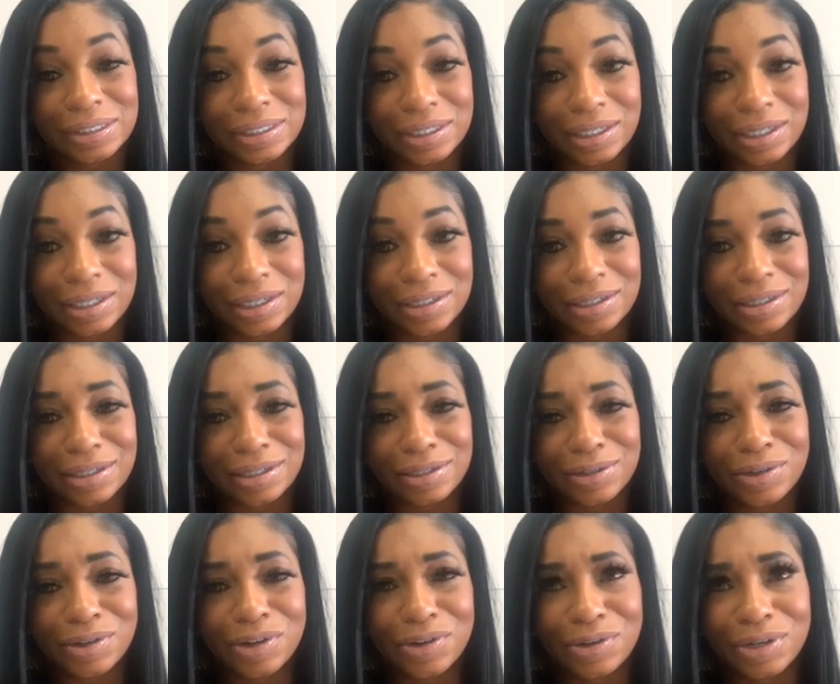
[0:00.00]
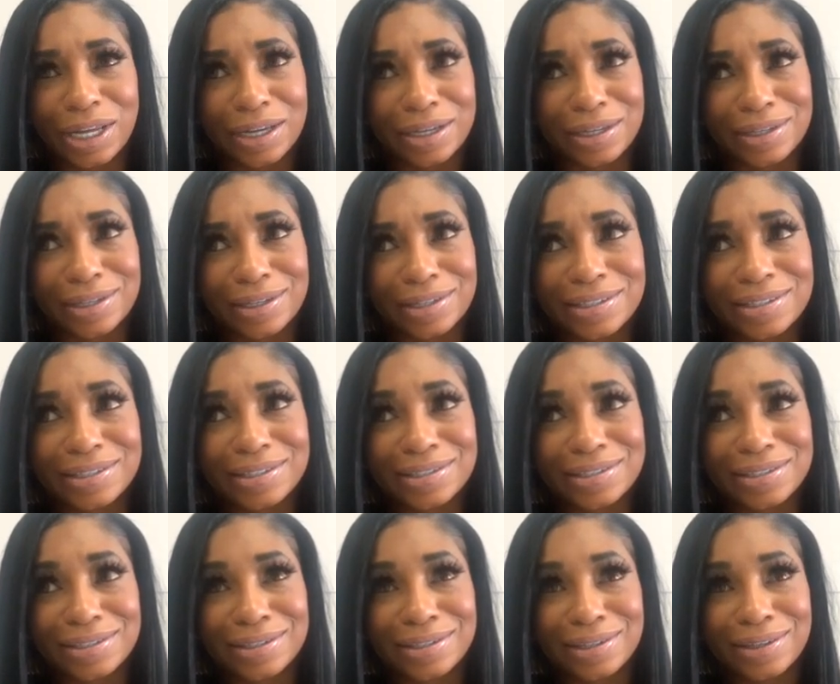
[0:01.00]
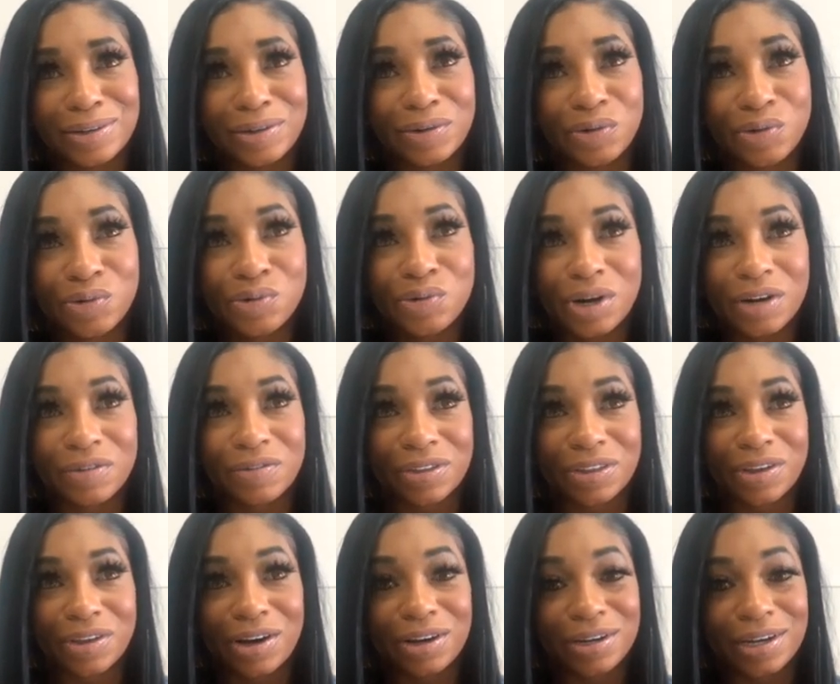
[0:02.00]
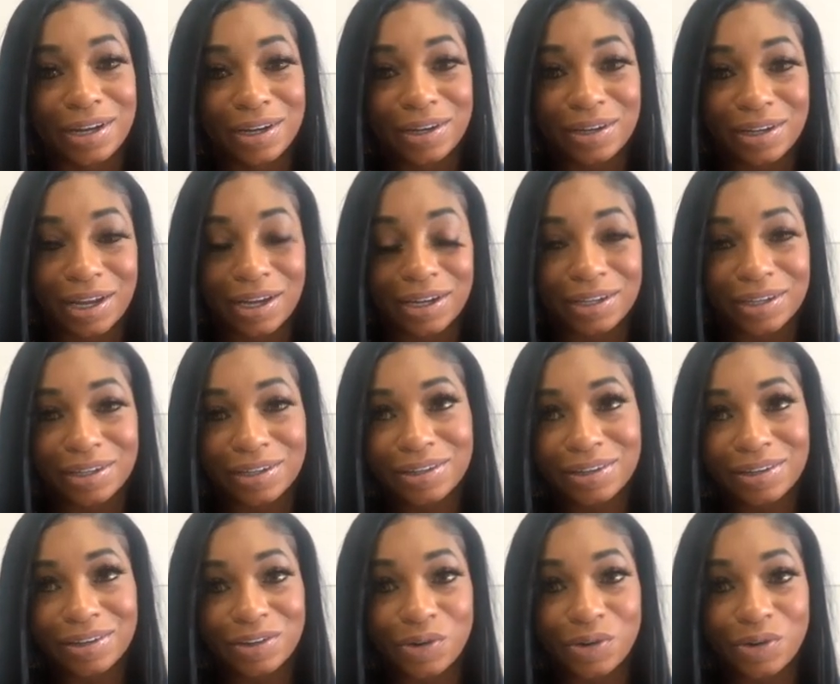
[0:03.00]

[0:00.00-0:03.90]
yeah, and you know, like it's who ever thought that like